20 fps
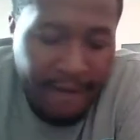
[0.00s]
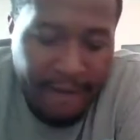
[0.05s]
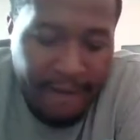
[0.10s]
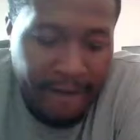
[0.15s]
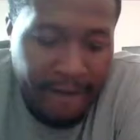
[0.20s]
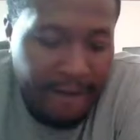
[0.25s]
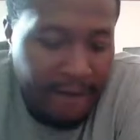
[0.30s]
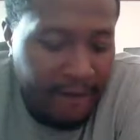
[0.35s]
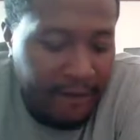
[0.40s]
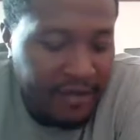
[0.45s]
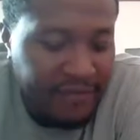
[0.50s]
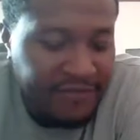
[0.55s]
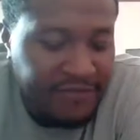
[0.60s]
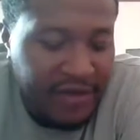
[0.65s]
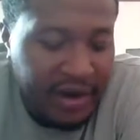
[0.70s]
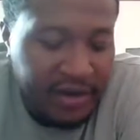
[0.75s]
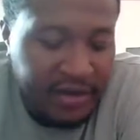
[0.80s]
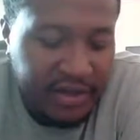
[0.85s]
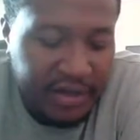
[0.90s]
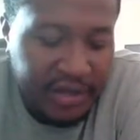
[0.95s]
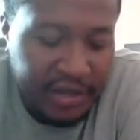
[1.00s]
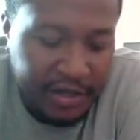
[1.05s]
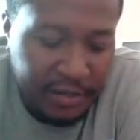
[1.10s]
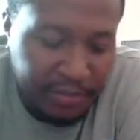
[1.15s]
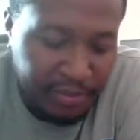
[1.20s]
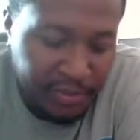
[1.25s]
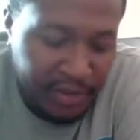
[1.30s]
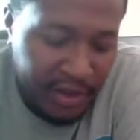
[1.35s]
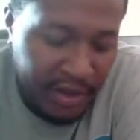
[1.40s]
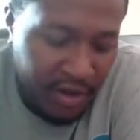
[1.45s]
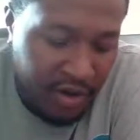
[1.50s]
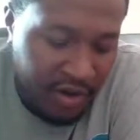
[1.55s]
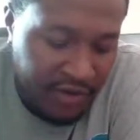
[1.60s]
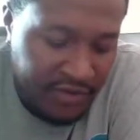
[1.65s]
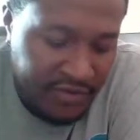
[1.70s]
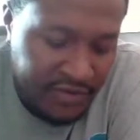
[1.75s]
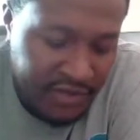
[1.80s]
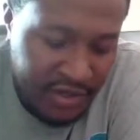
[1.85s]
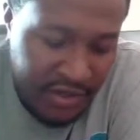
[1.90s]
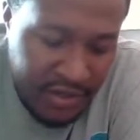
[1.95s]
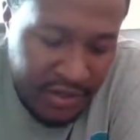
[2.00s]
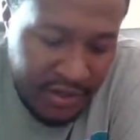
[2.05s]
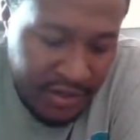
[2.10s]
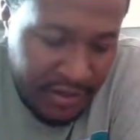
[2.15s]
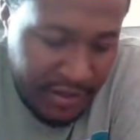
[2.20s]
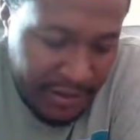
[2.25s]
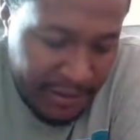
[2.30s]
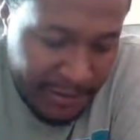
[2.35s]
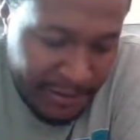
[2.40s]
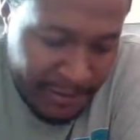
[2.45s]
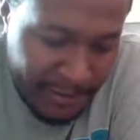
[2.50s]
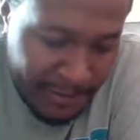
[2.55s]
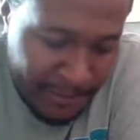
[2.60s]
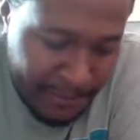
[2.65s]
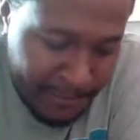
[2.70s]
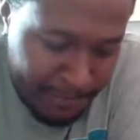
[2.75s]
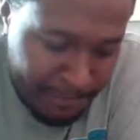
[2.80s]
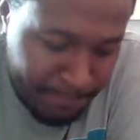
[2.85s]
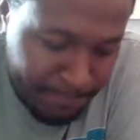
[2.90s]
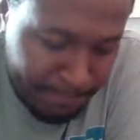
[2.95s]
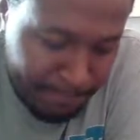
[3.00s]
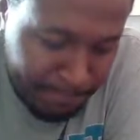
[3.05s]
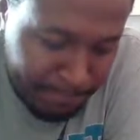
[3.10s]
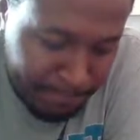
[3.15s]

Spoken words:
They fighting to get in the playoffs. Um,